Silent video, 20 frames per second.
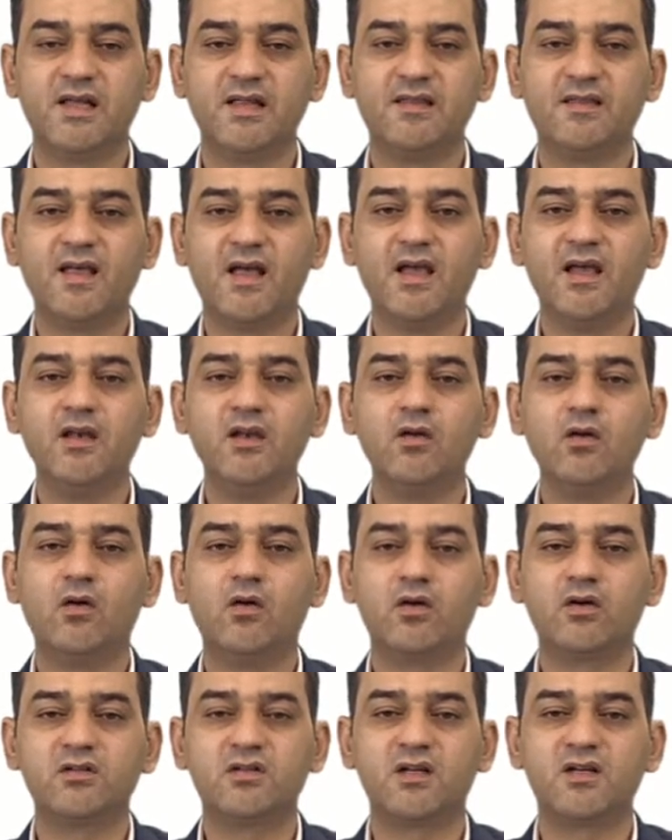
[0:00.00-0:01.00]
The
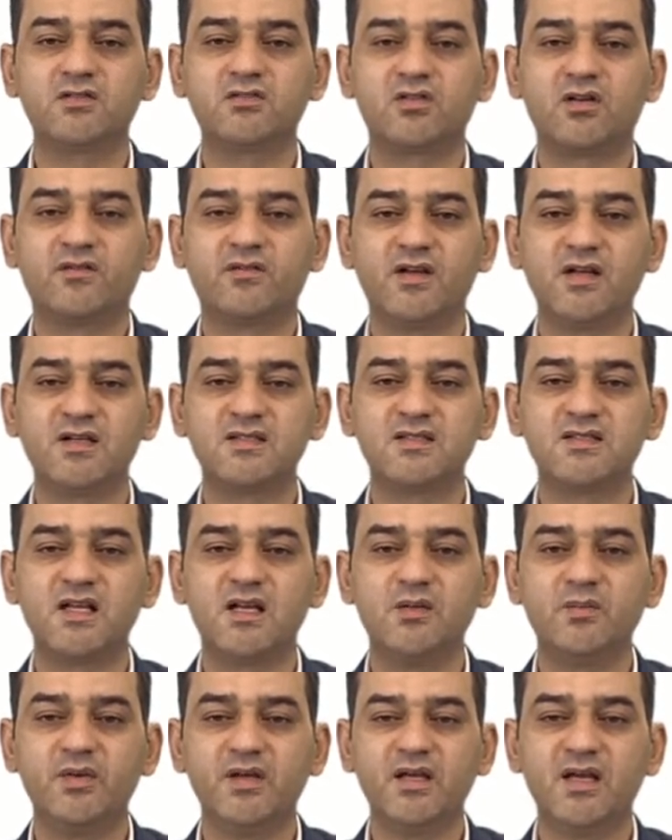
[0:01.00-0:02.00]
in-order
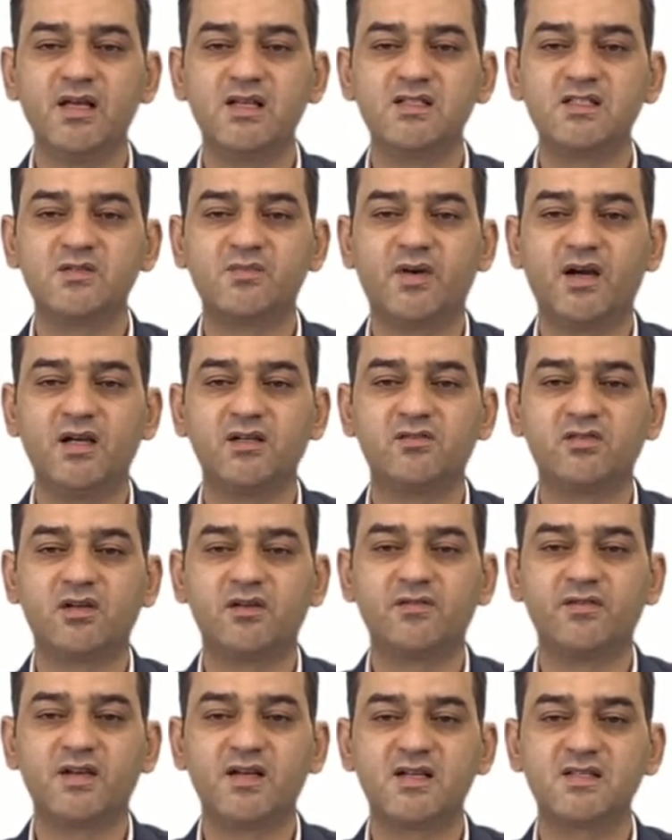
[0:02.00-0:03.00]
traversal begins by
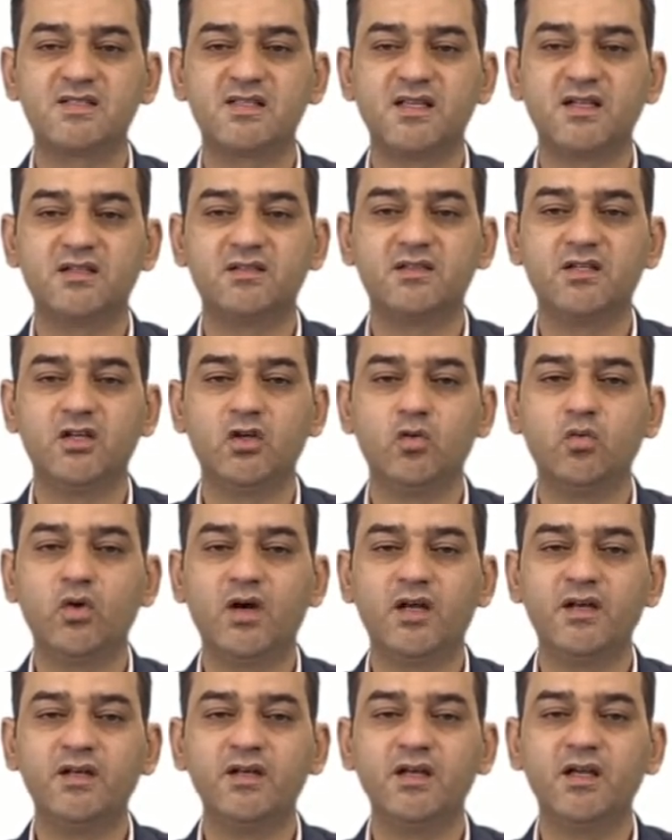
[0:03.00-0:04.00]
traversing
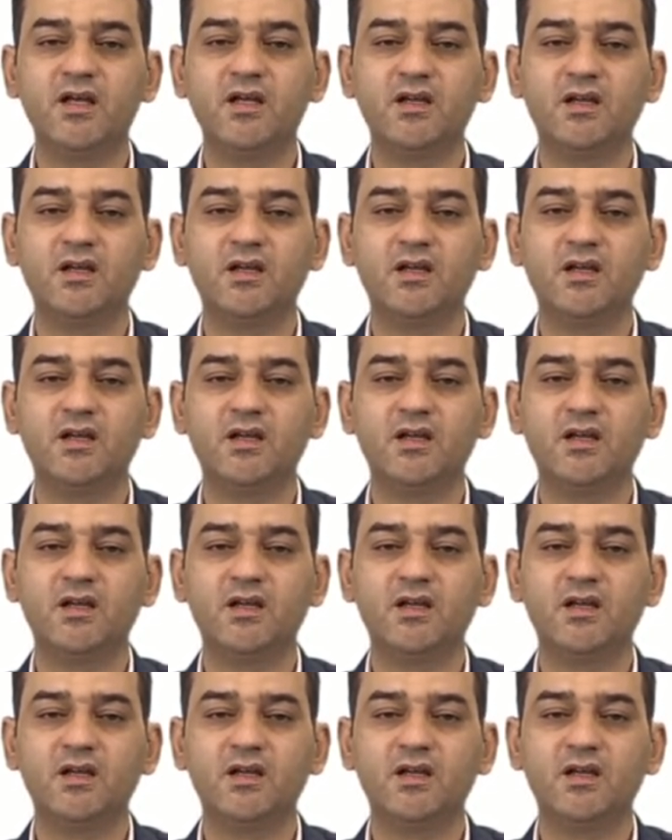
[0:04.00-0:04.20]
T1